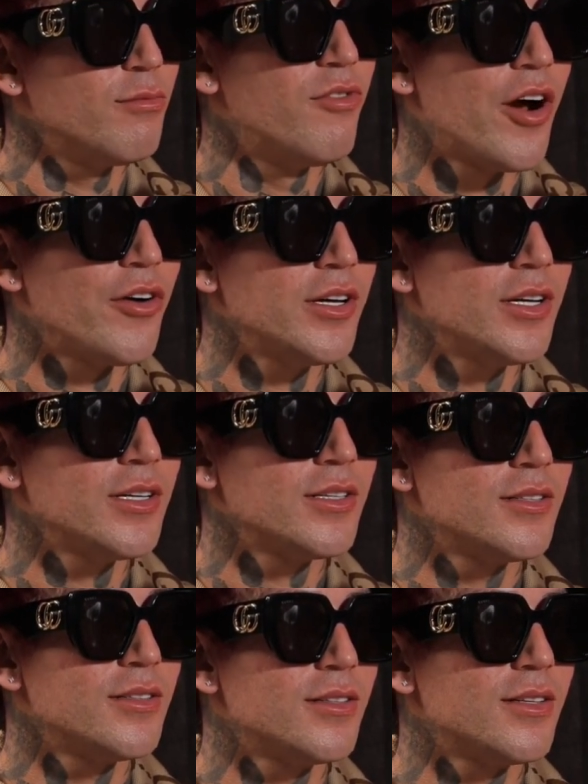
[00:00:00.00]

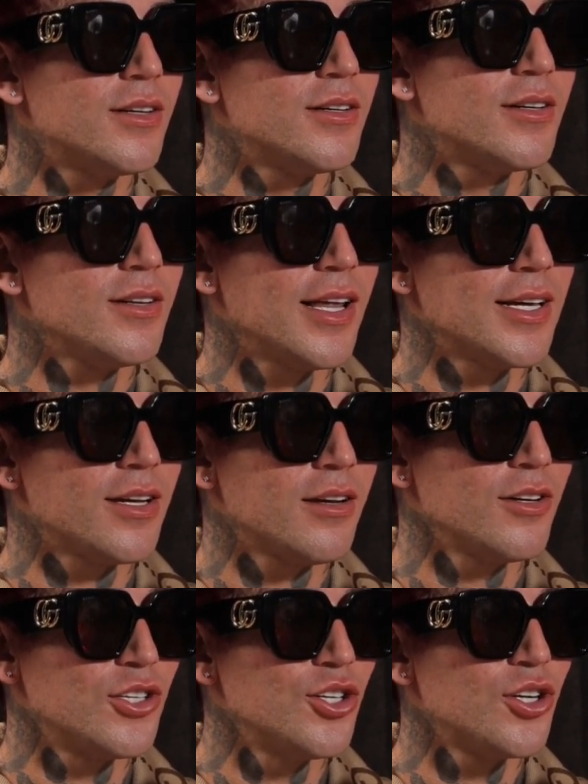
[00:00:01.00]
very like
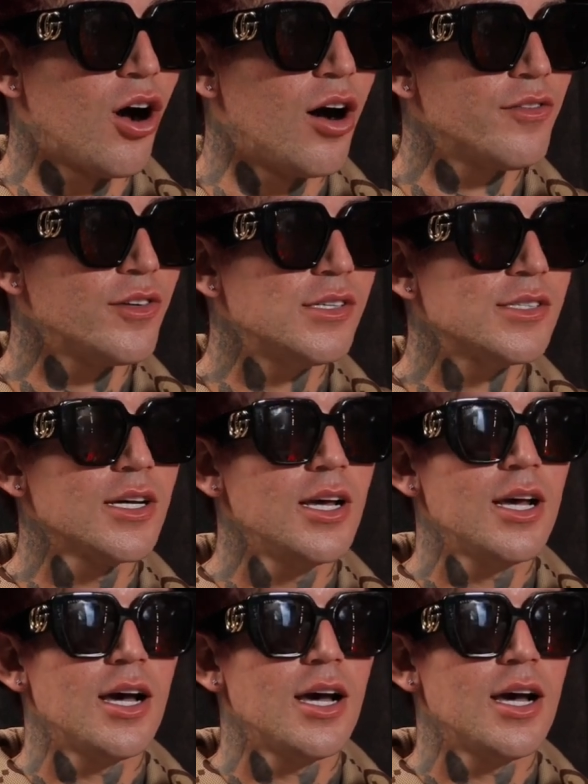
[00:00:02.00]
good offers.